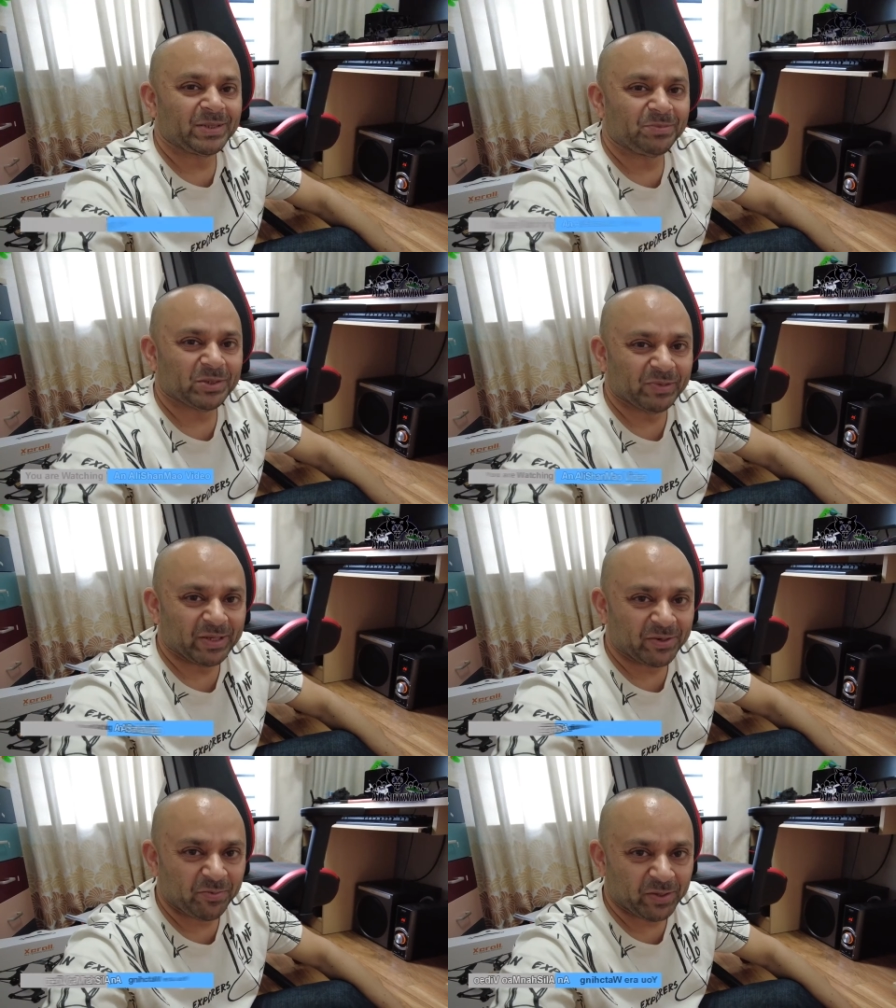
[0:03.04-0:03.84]

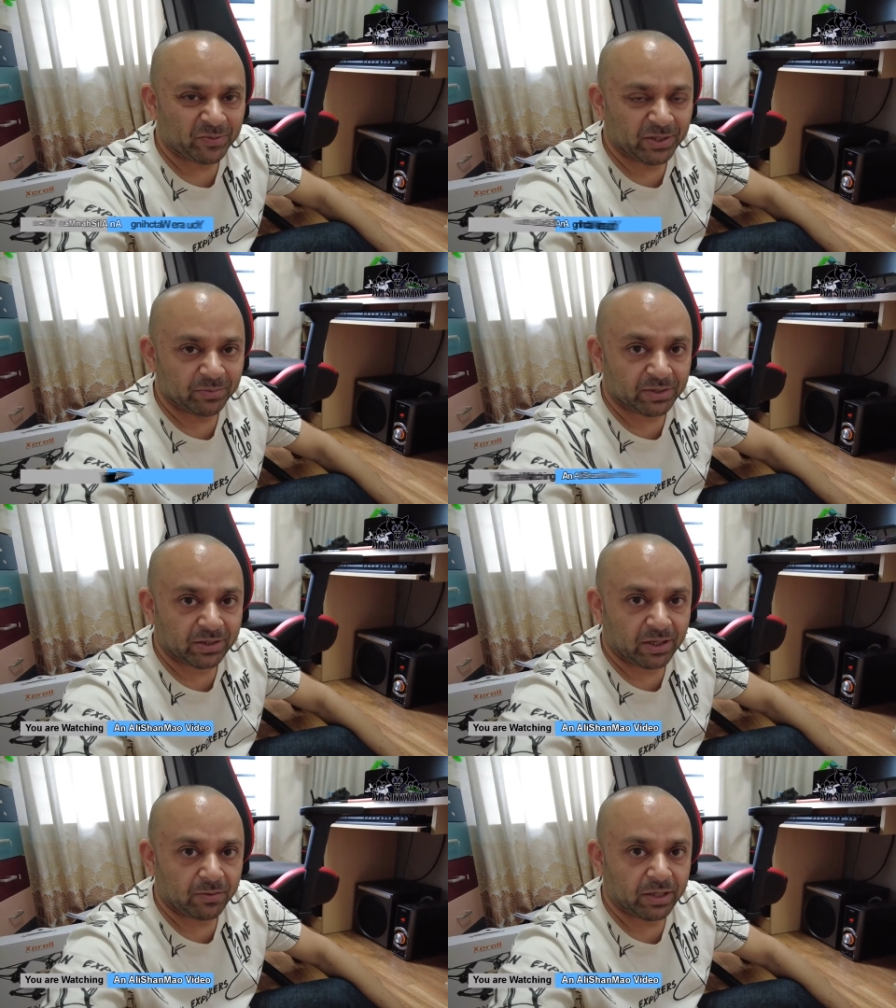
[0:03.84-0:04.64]
Bismillahirrahmanirrahim.
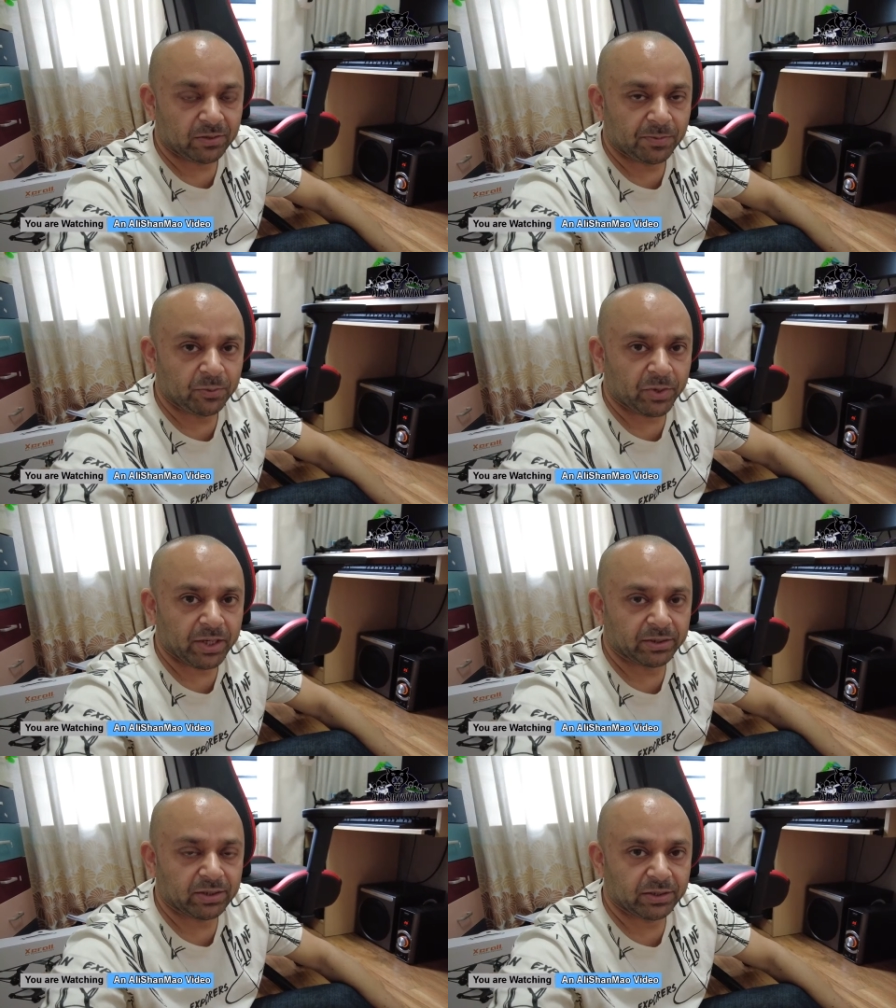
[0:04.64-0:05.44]
Assalamu alaikum.
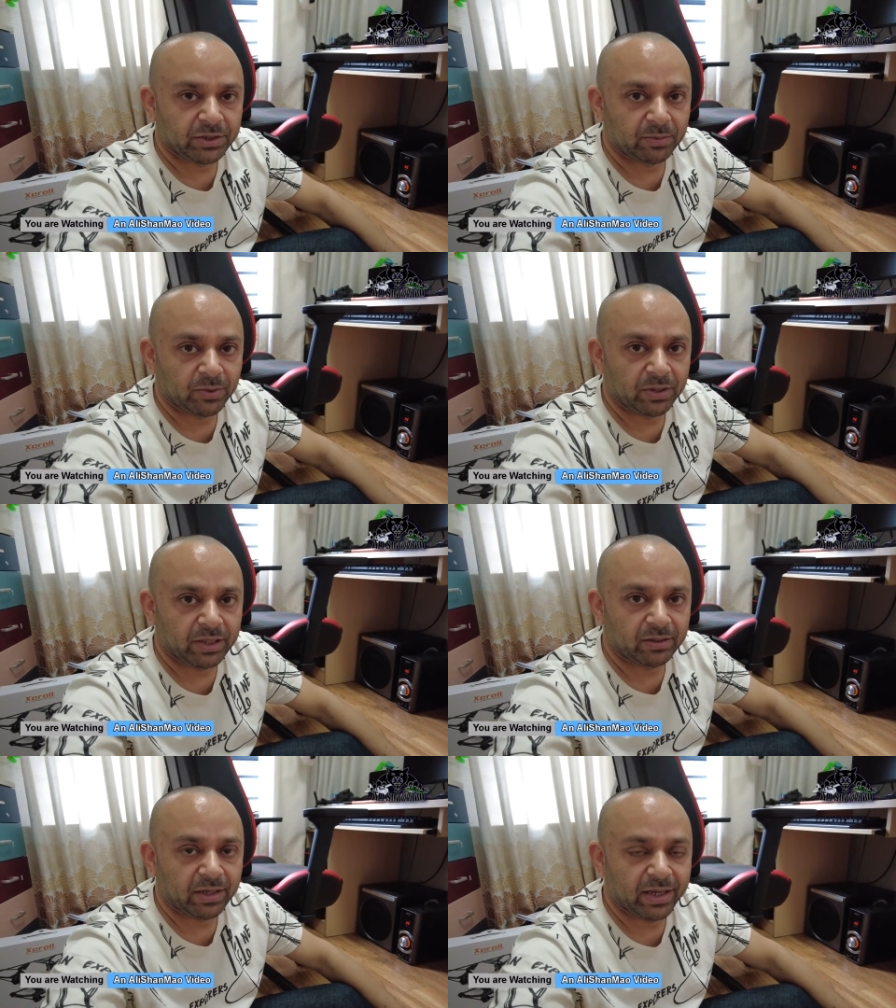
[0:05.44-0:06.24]
Greetings, Ali Shanmo
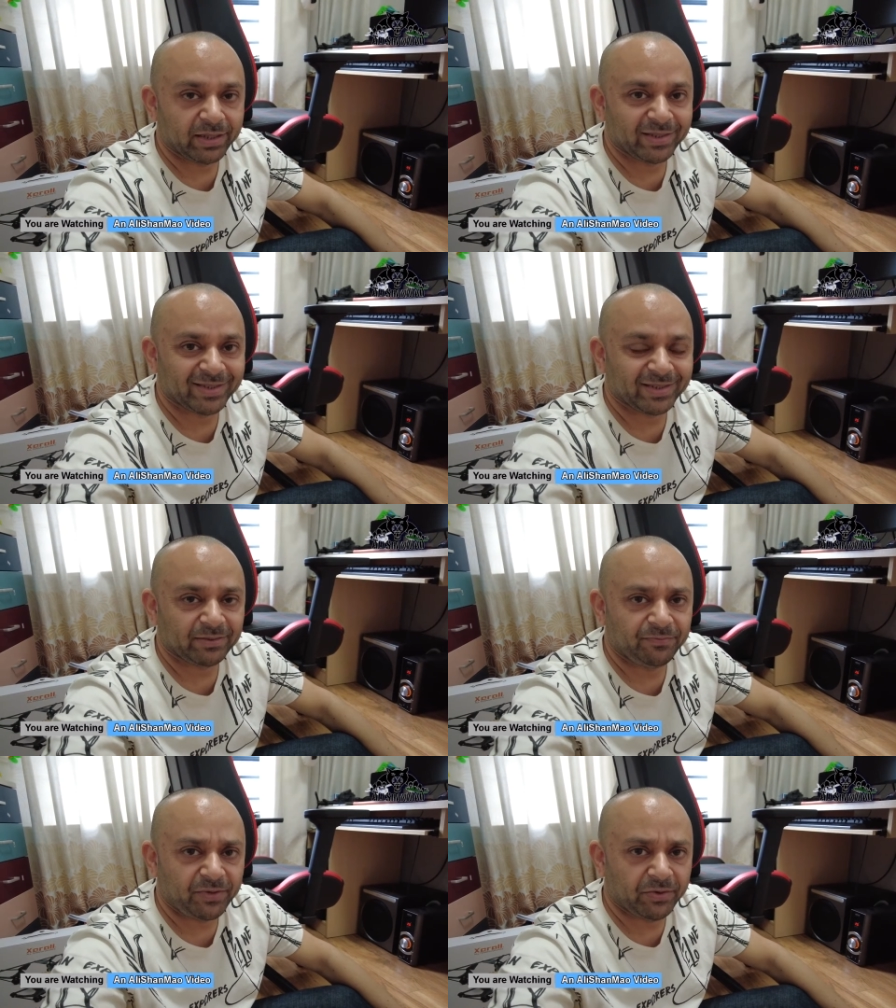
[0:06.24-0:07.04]
here, and this is
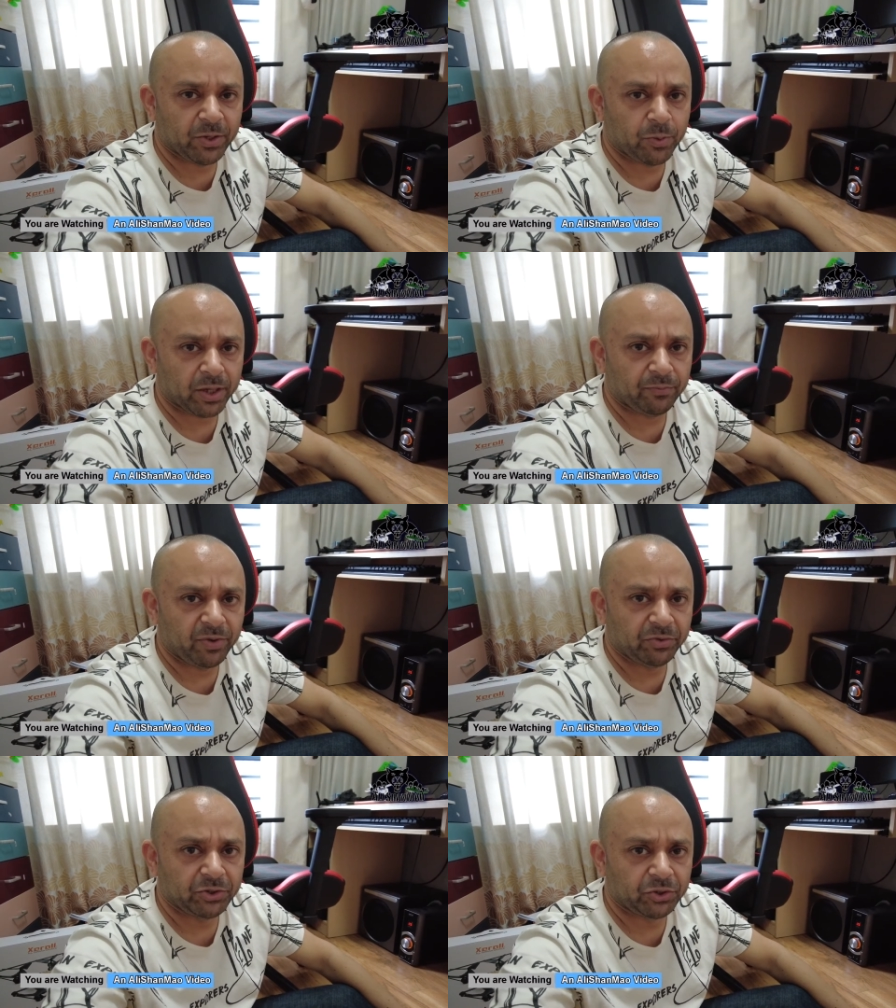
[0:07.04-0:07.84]
a very quick,
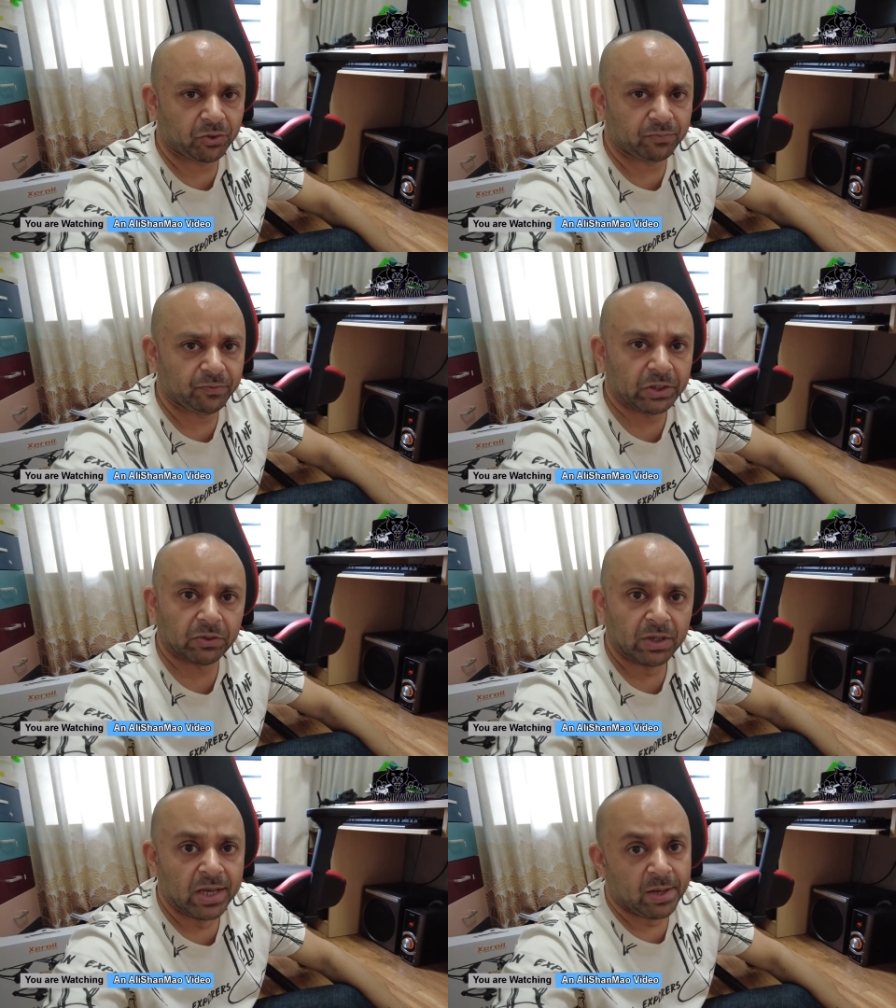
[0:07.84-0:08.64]
very short
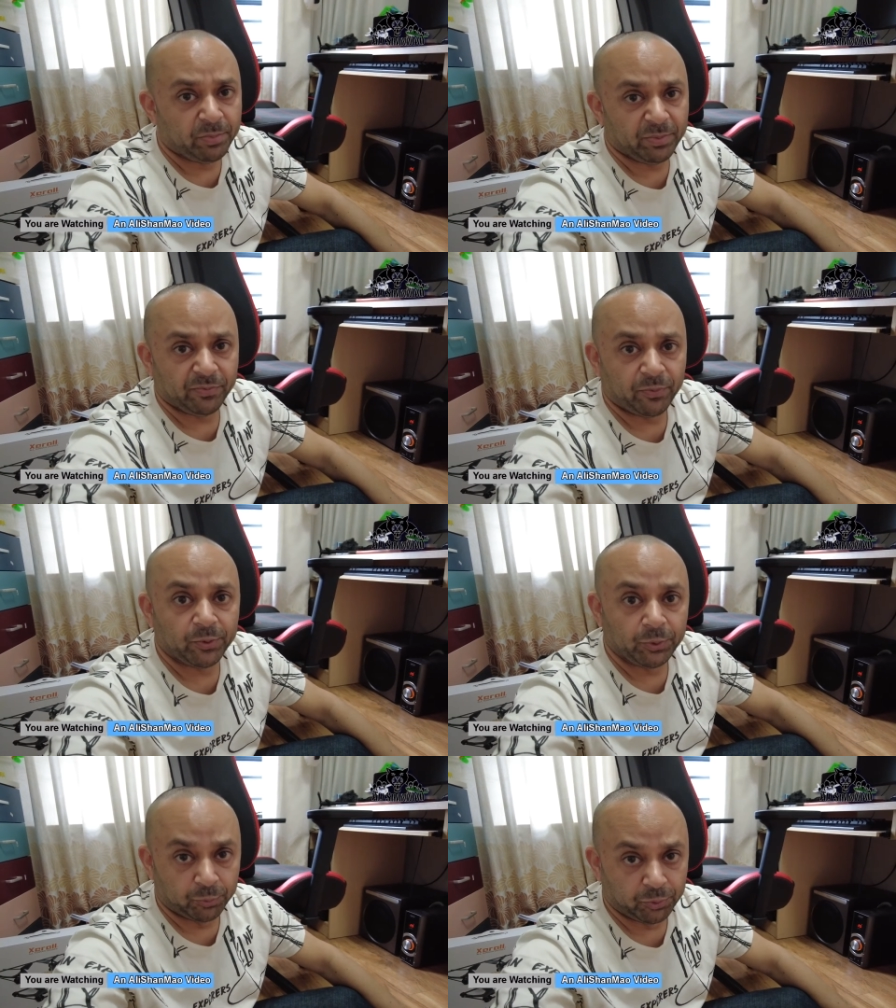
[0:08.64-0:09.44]
video, maybe for
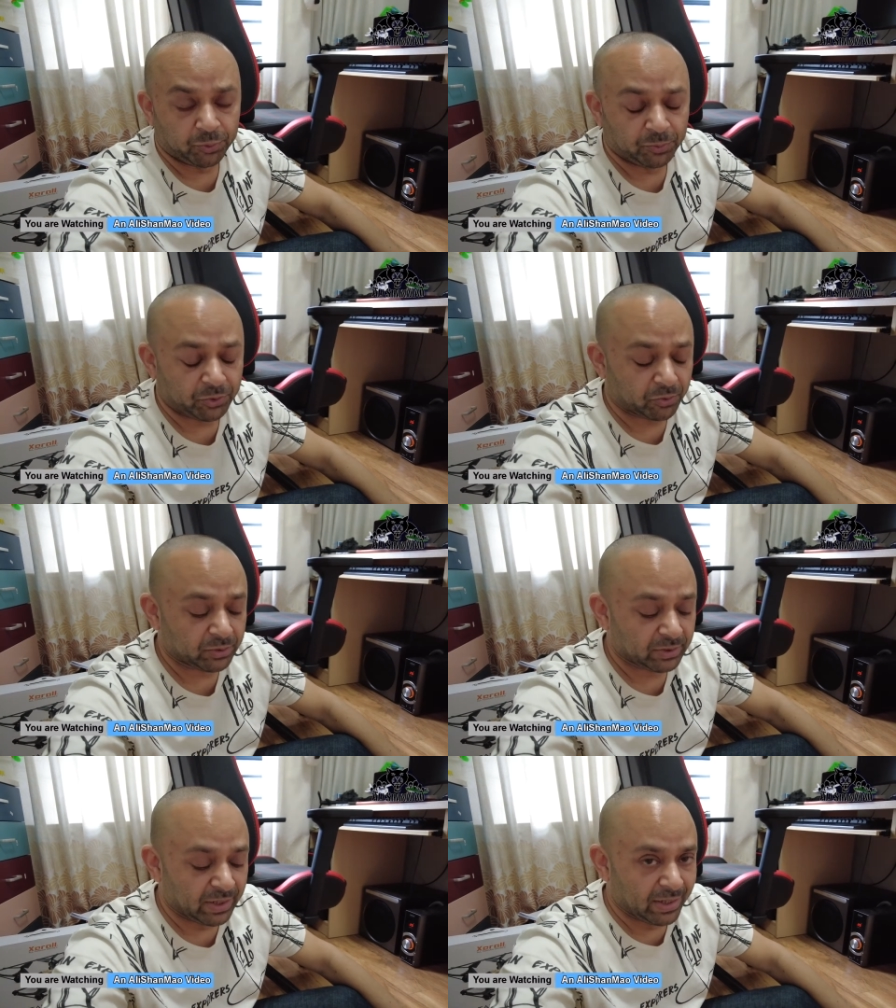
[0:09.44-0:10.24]
YouTube
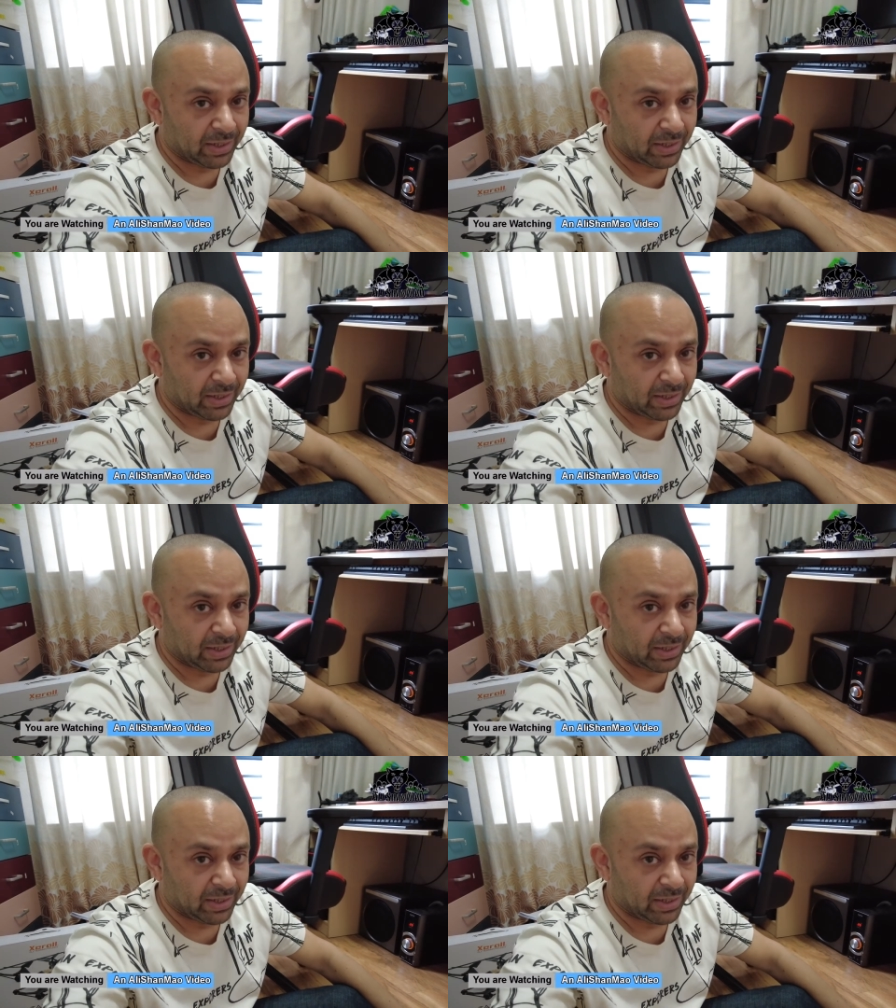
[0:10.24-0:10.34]
shorts.